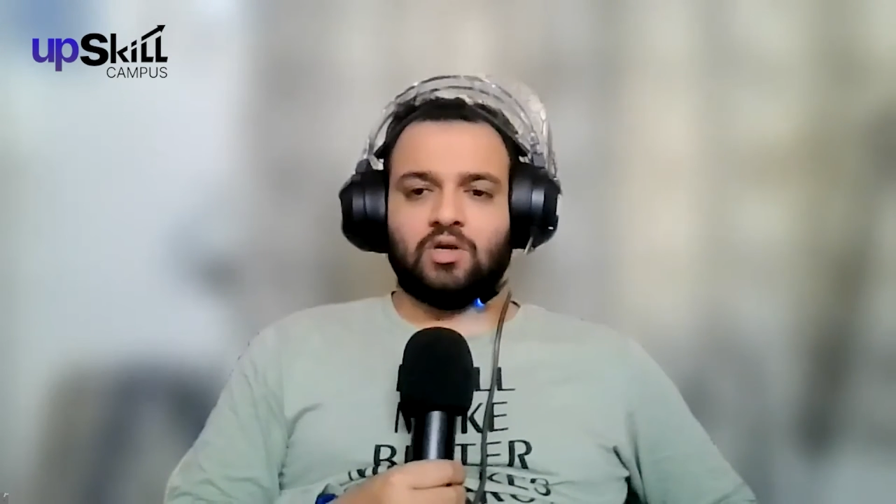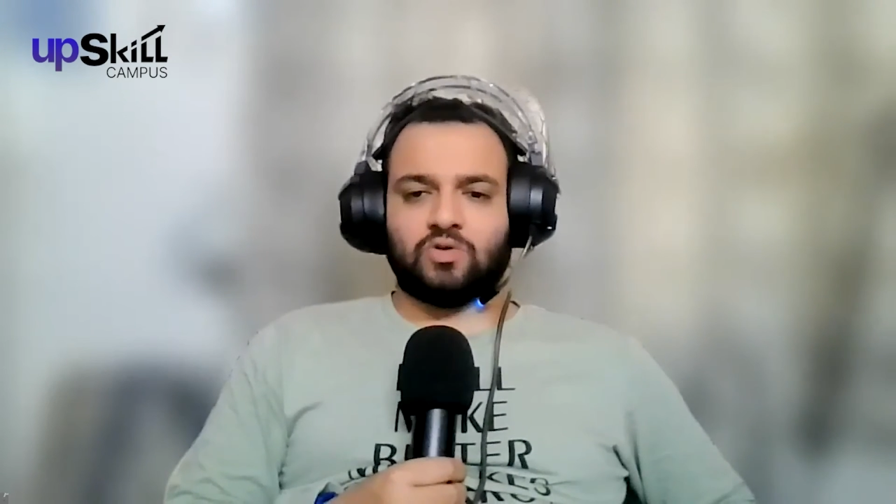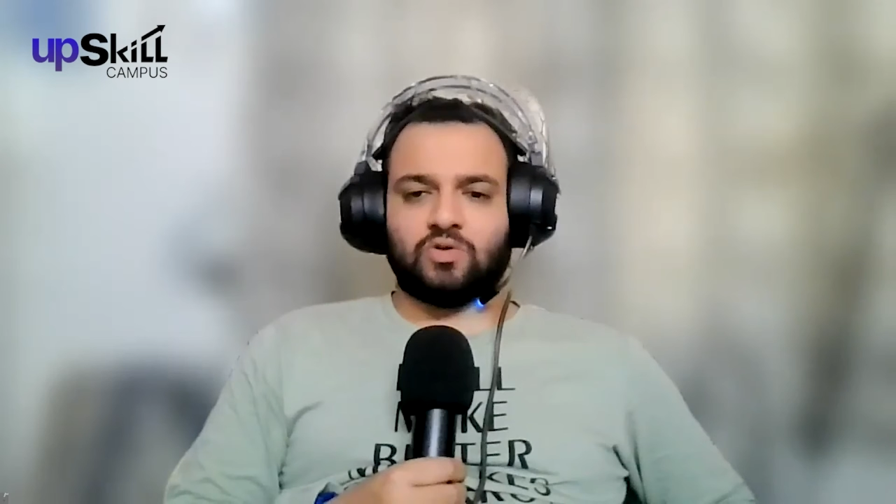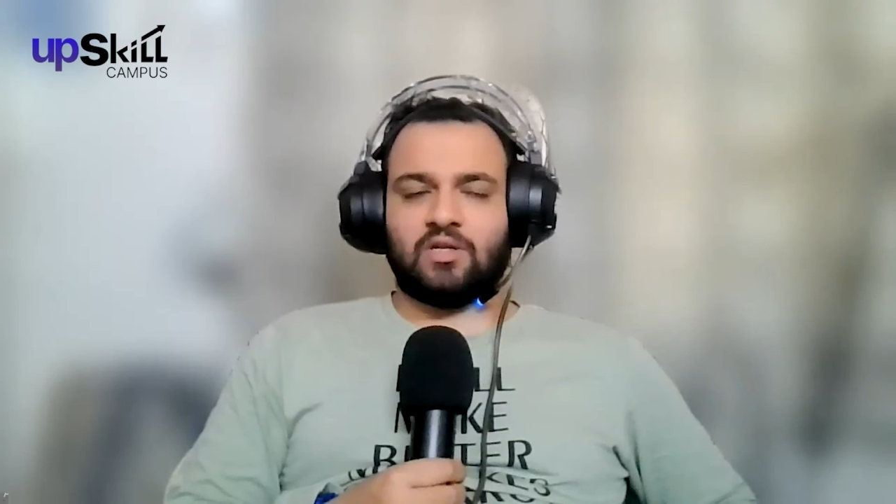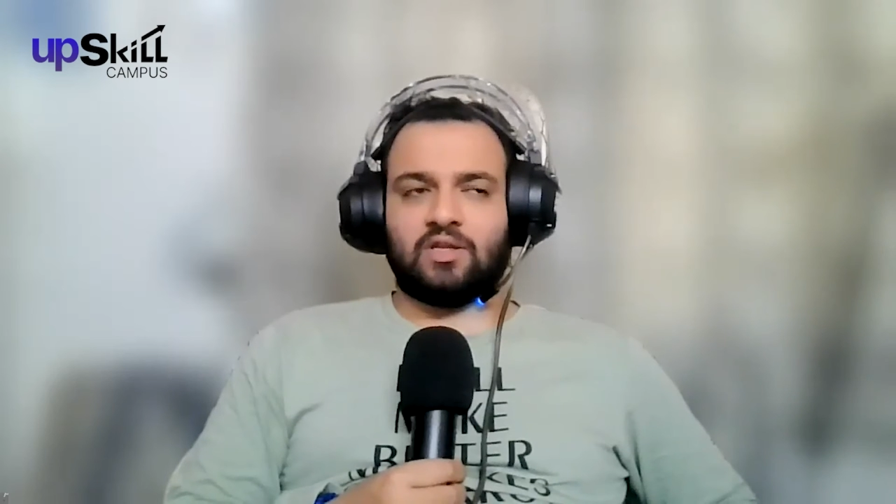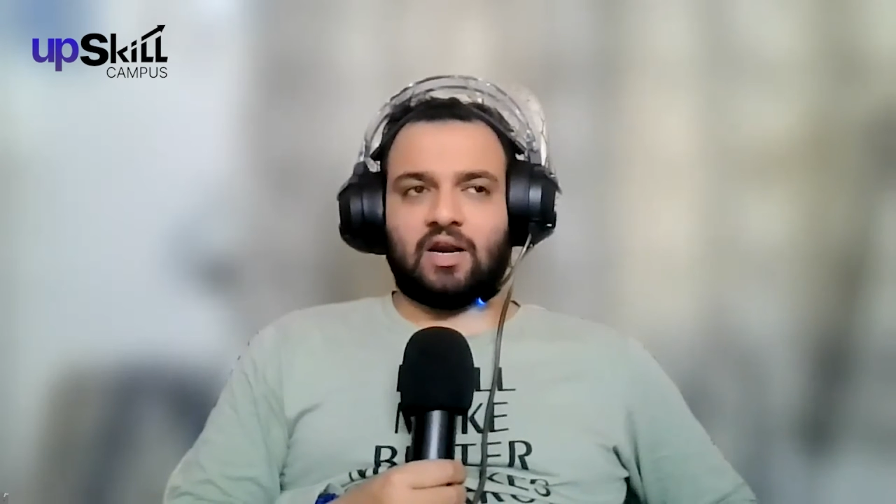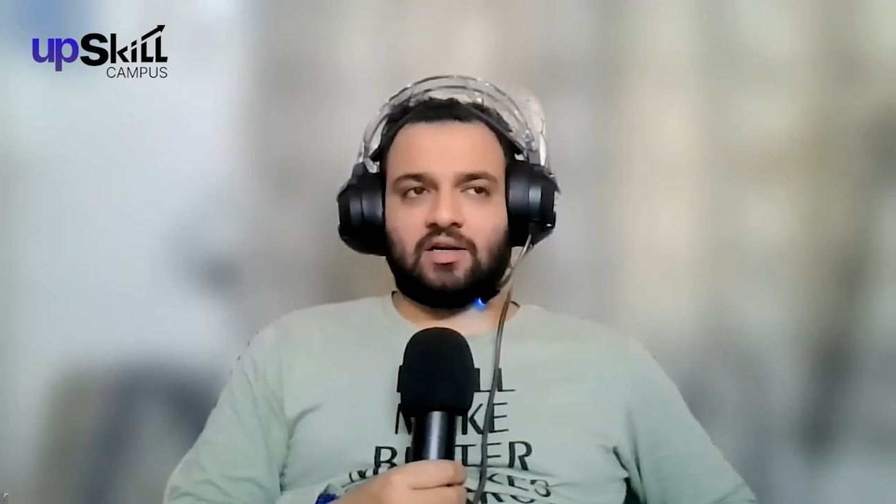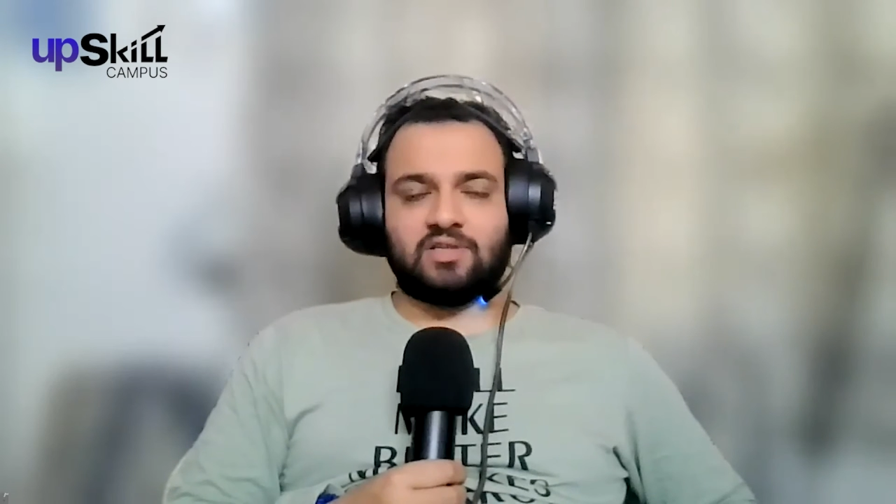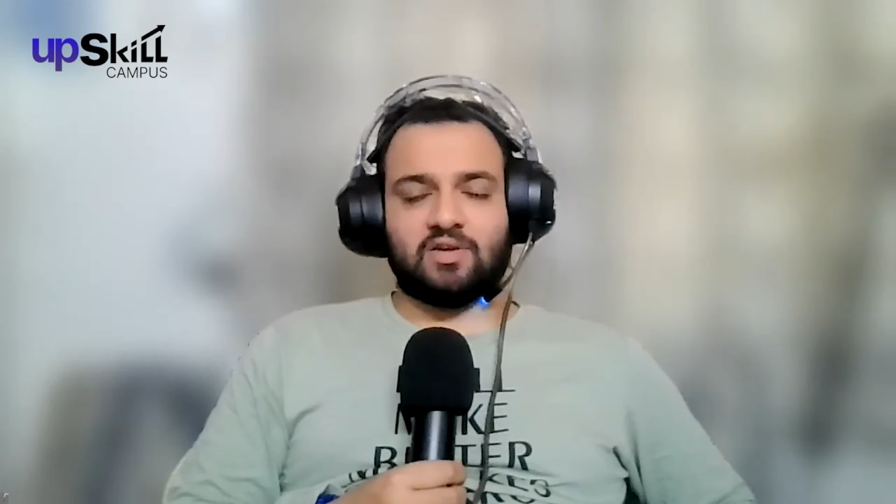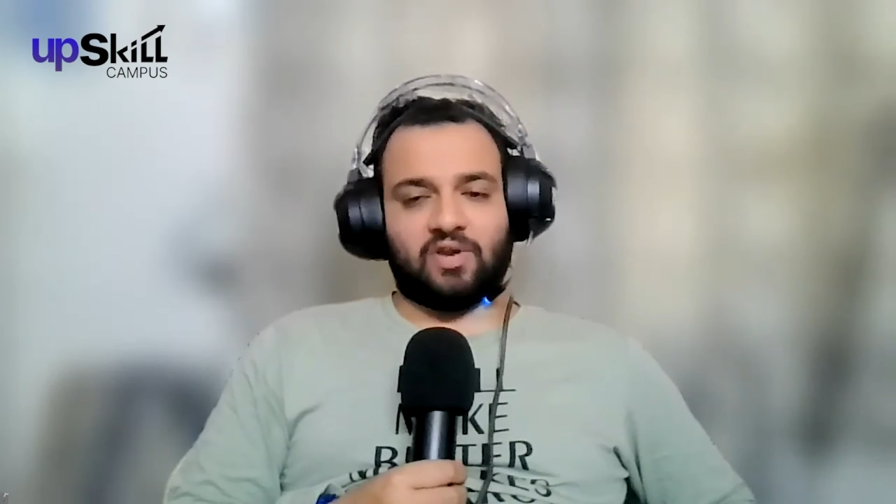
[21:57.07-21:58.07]
So, sir,
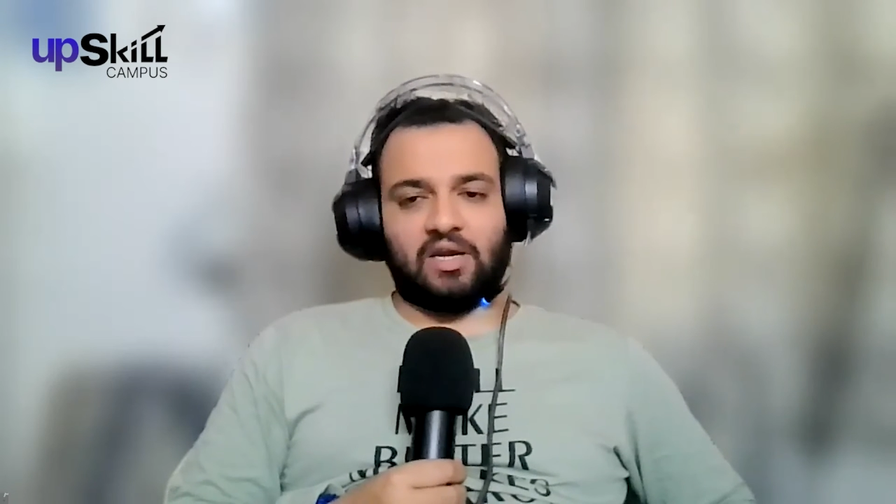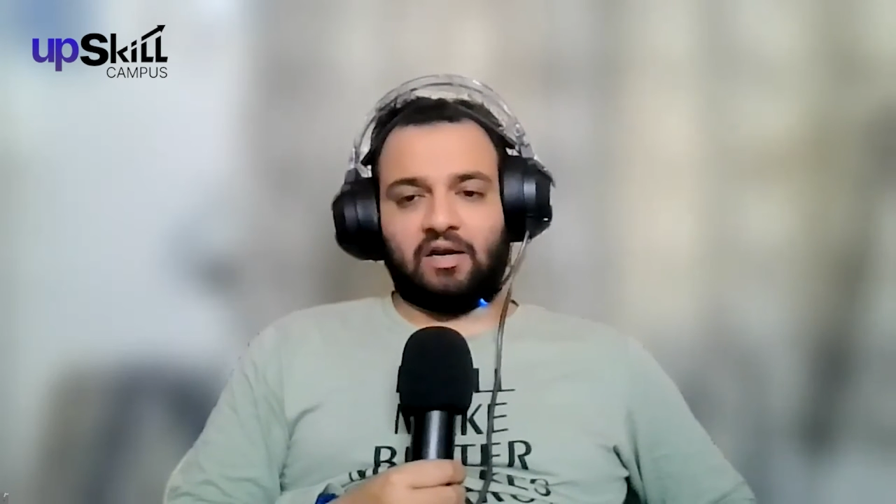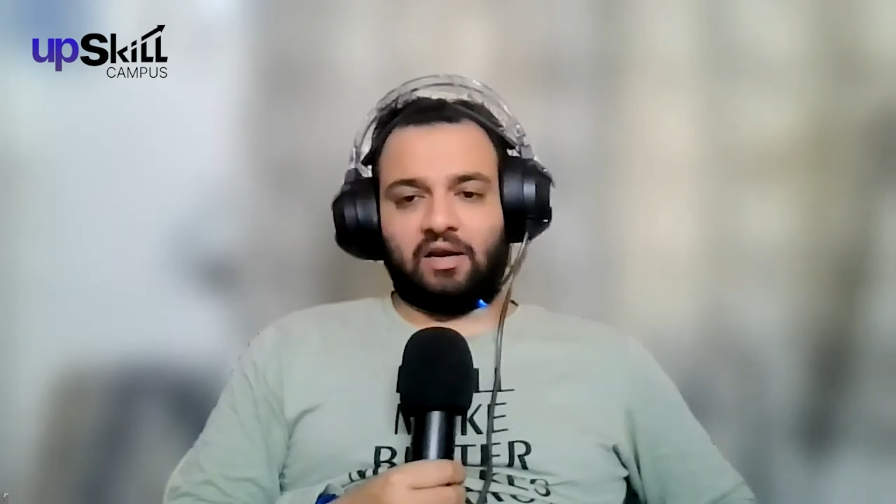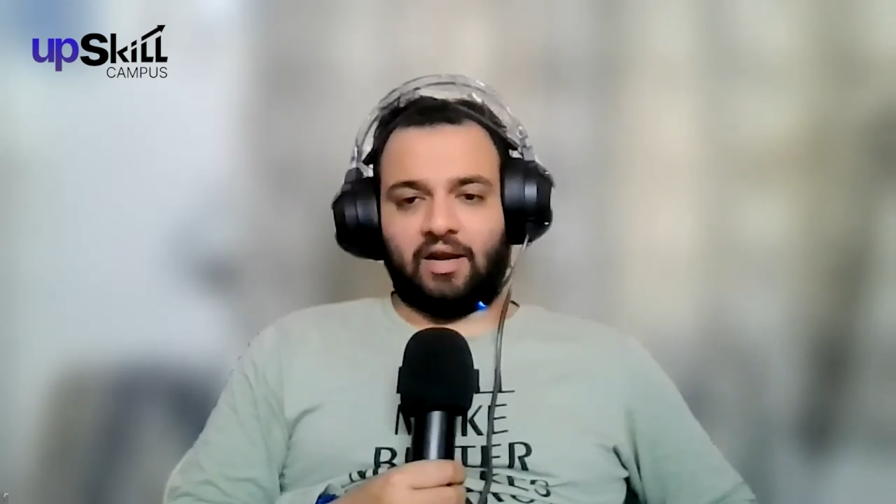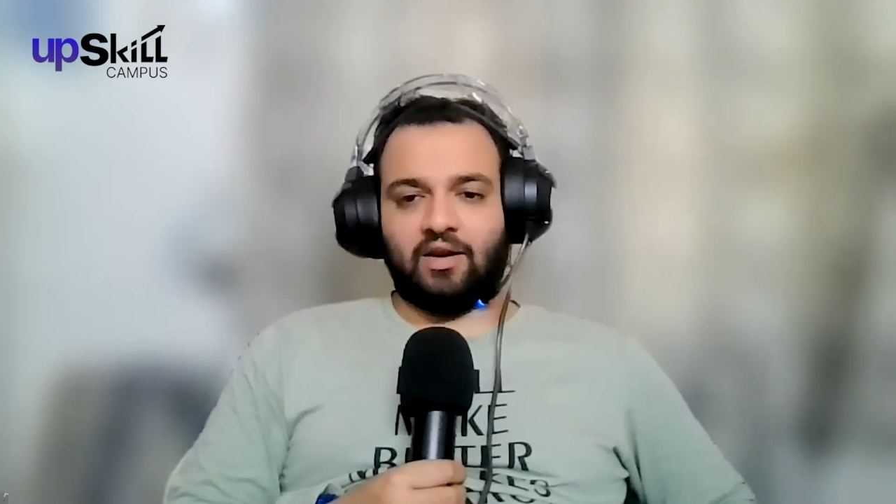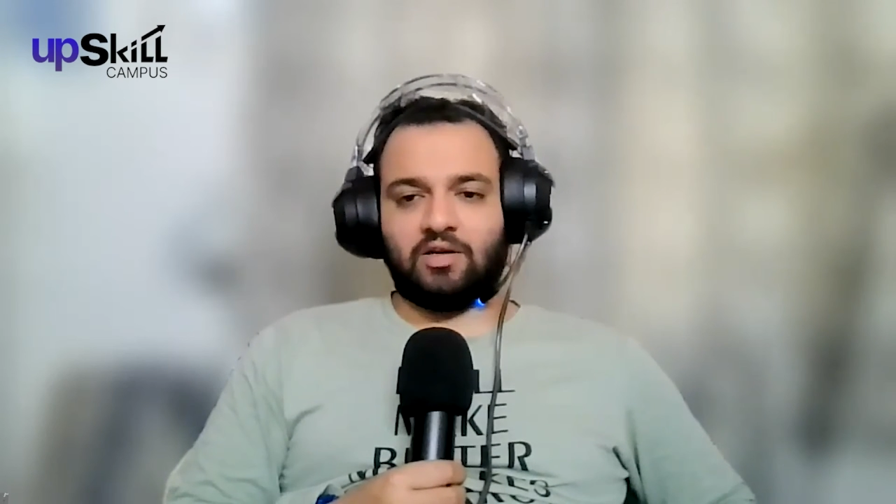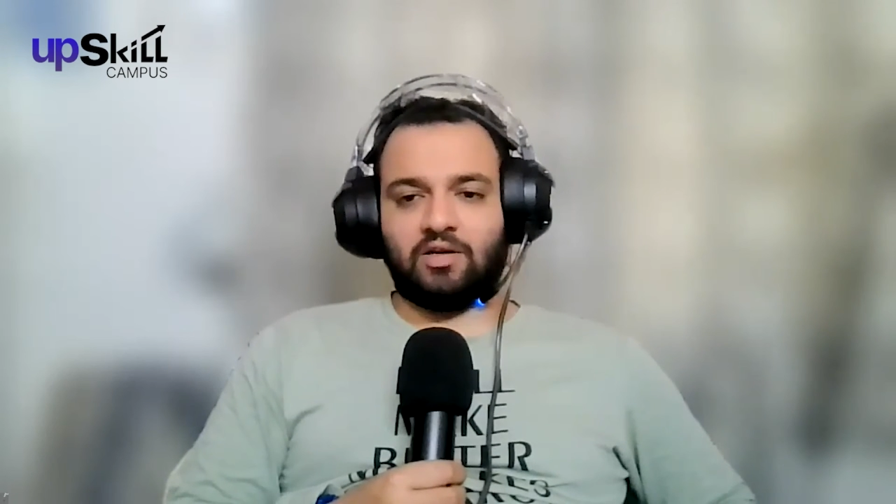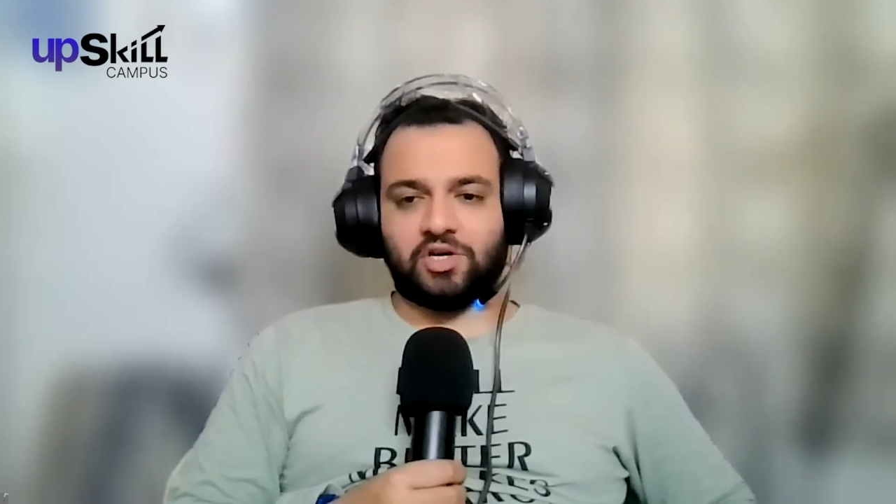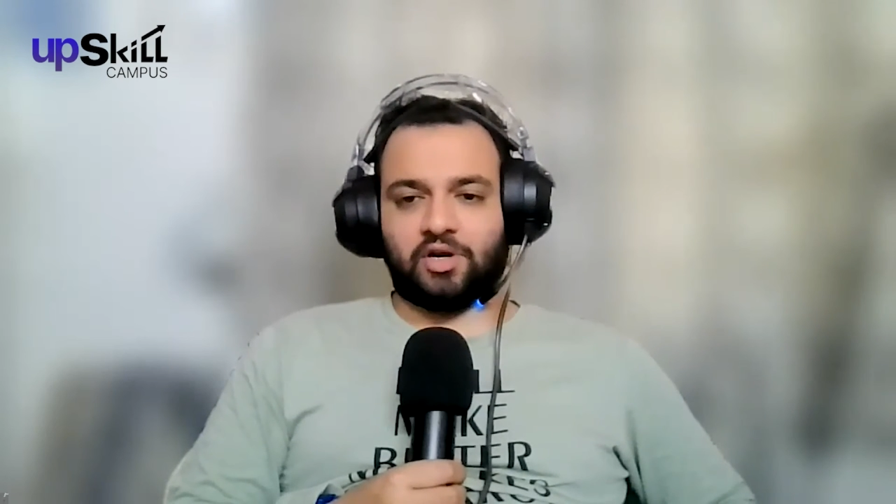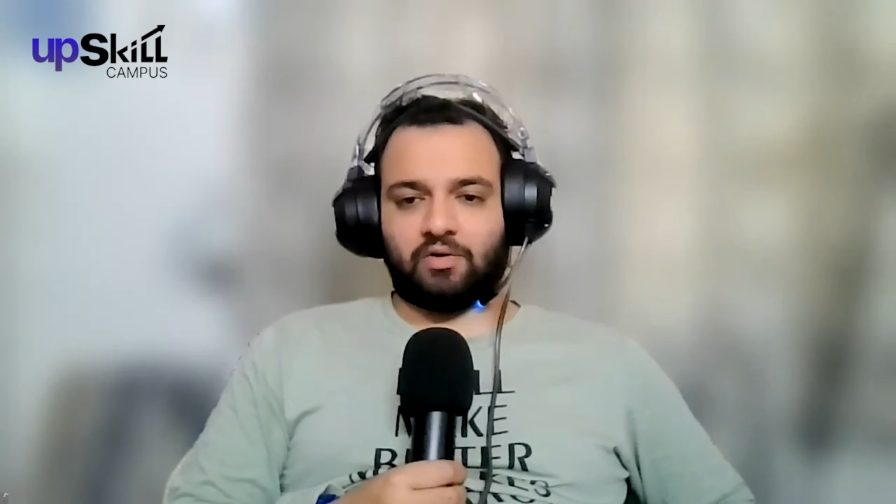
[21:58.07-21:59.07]
that is a very great
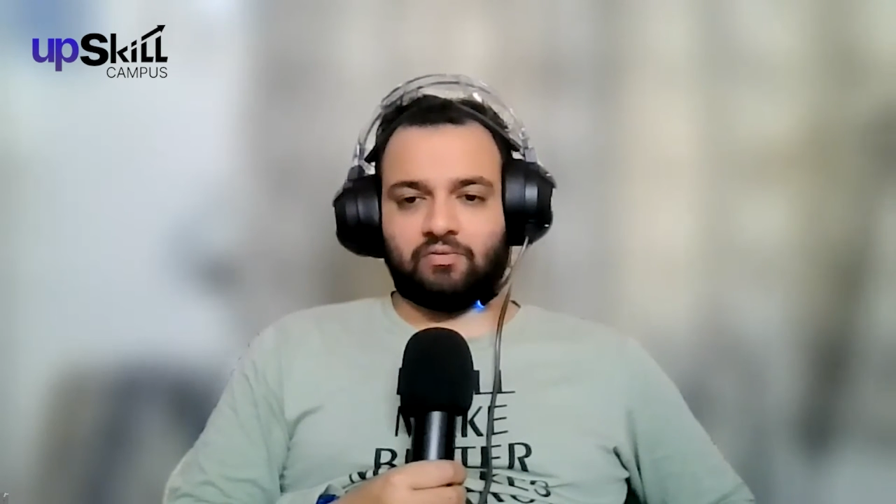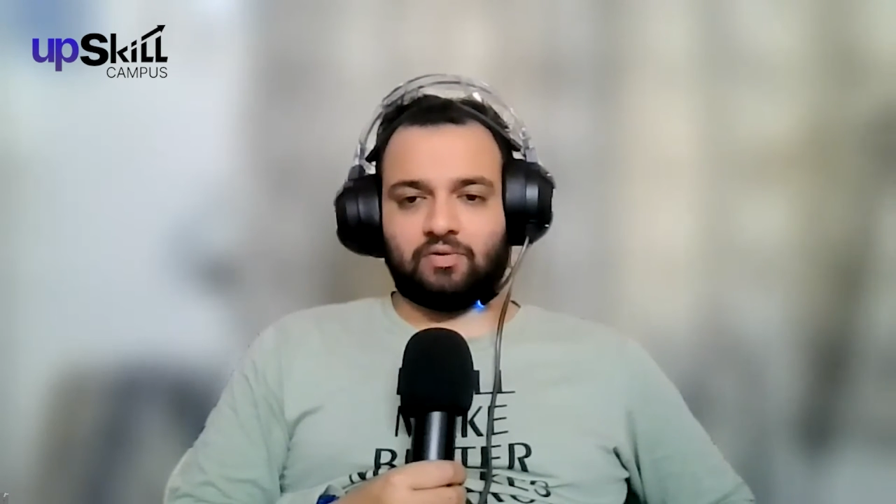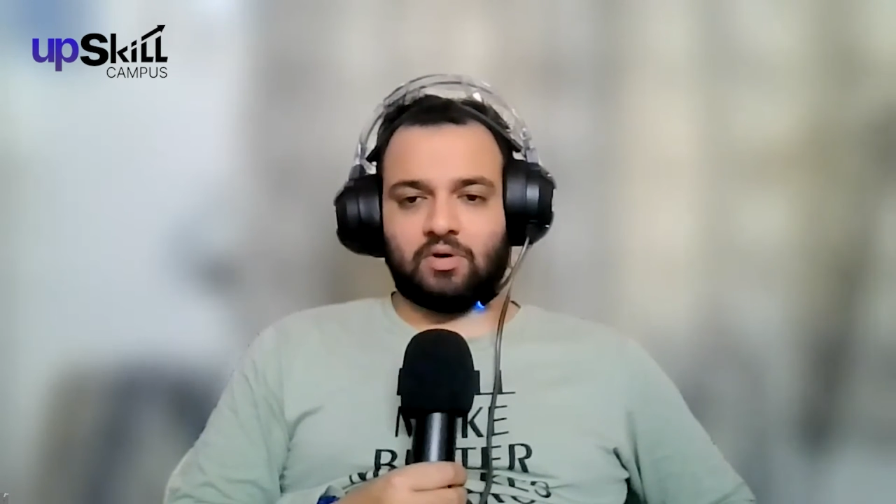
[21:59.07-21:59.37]
initiative